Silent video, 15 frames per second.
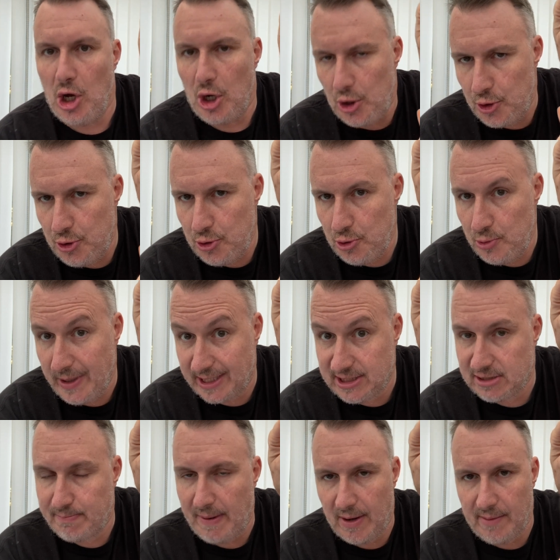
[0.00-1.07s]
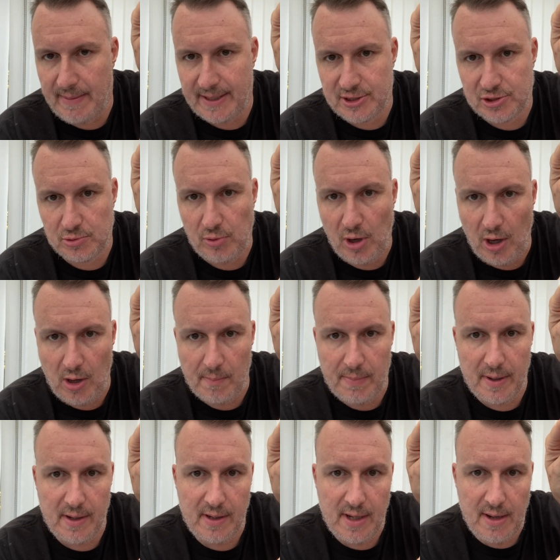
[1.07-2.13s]
new experimental hop.
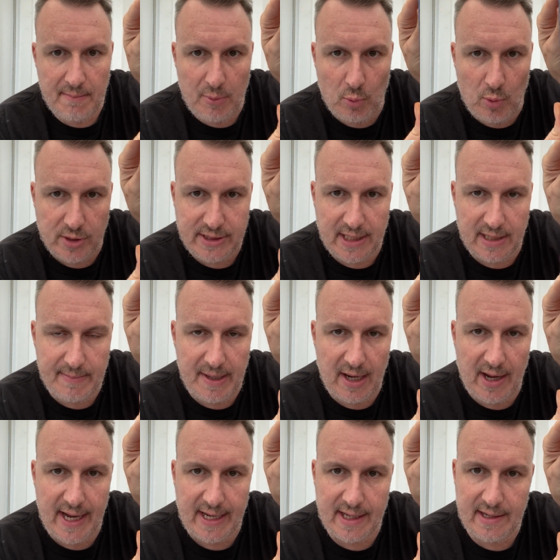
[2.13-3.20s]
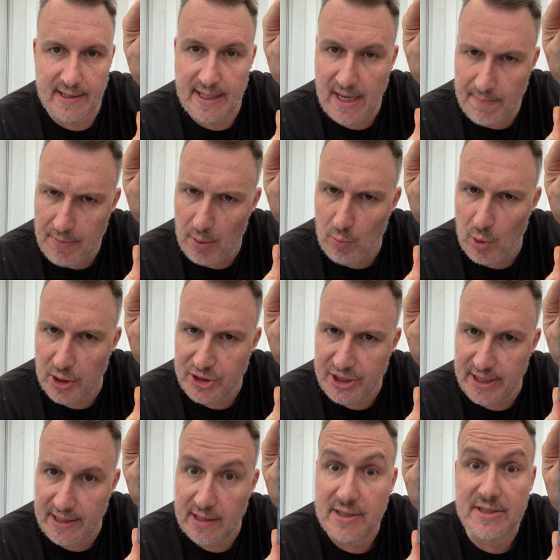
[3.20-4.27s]
But what's it going to be like? Keep on
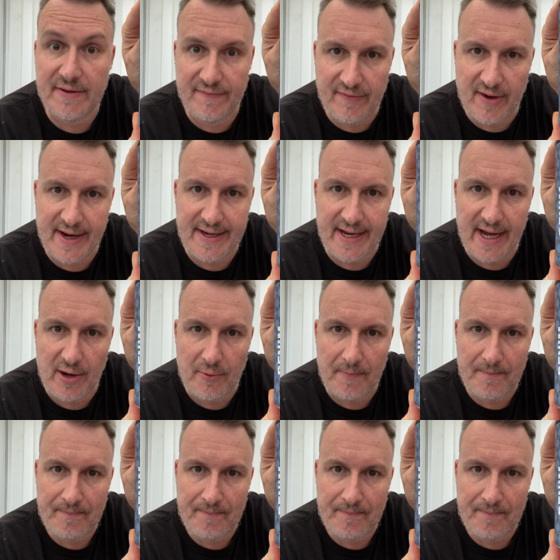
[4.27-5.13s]
watching to find out.